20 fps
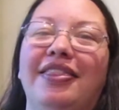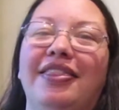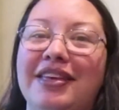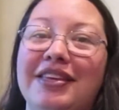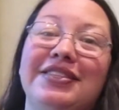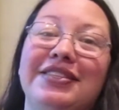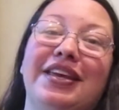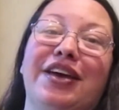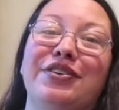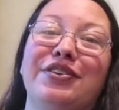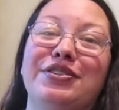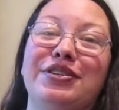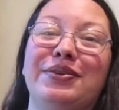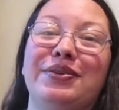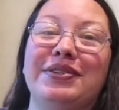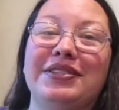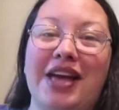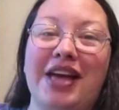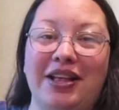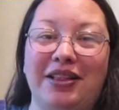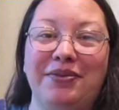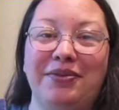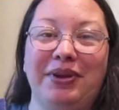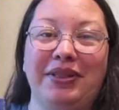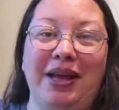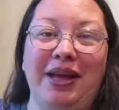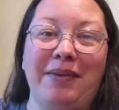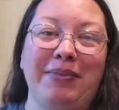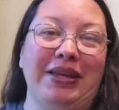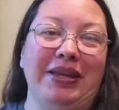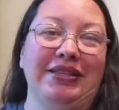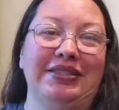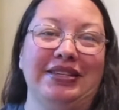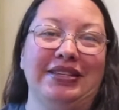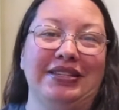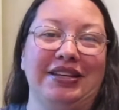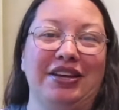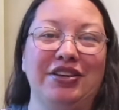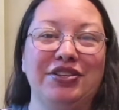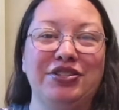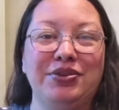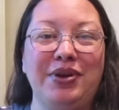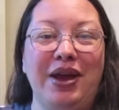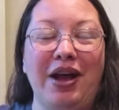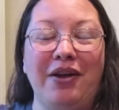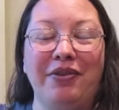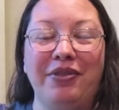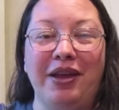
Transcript: This tells you exactly what that means. It tells you how